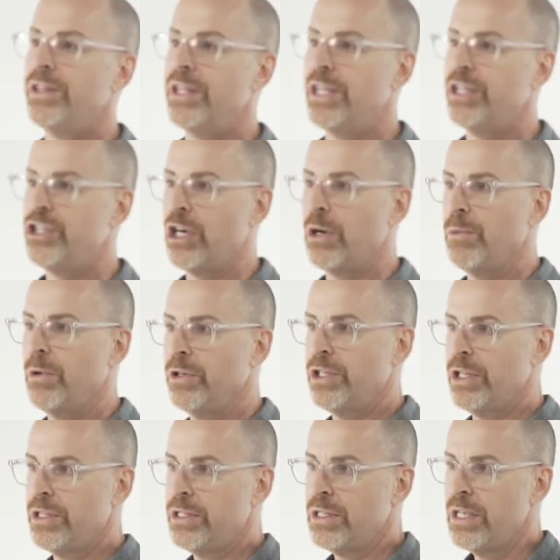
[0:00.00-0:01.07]
than a share
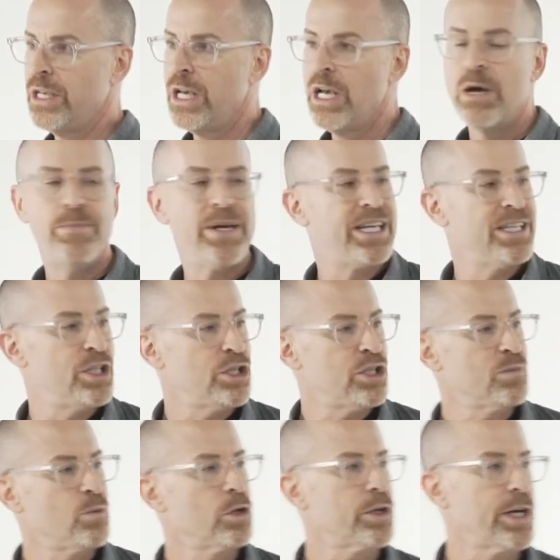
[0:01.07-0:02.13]
purchase, because this is
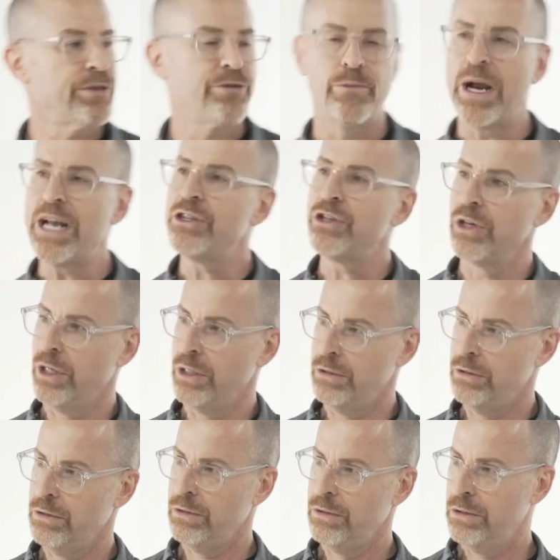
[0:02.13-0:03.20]
more transformational
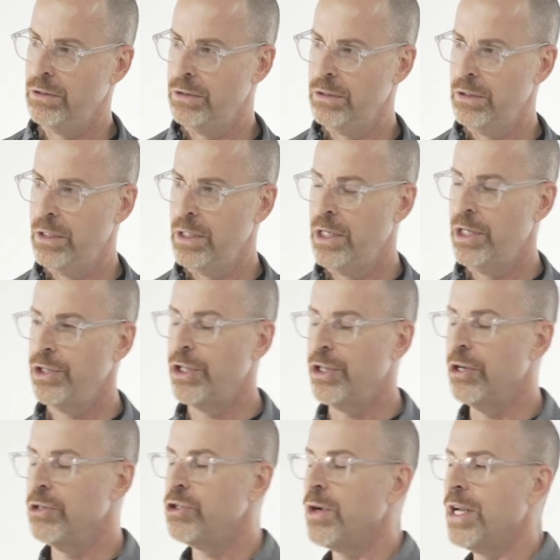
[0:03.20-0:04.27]
than
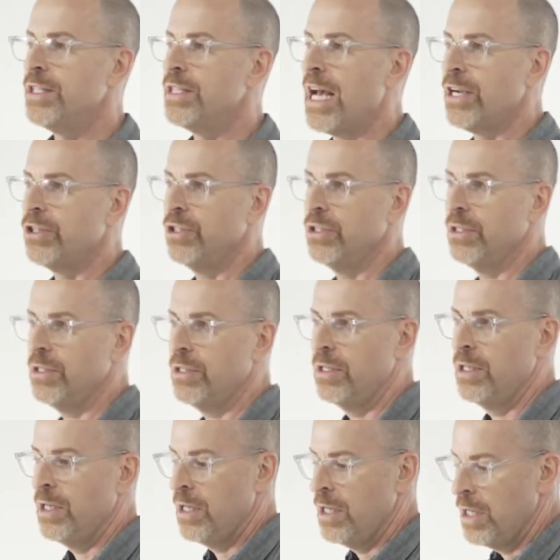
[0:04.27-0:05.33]
those transactions.
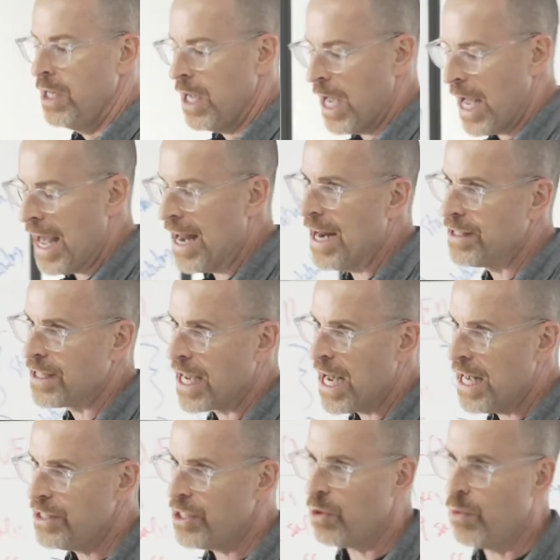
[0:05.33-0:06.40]
And as a
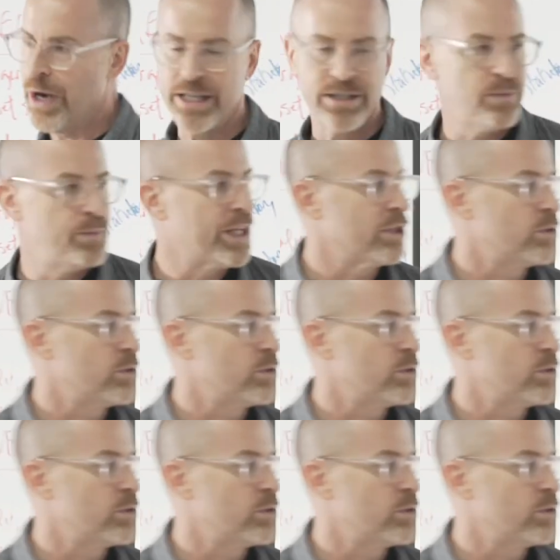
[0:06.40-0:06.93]
consequence, because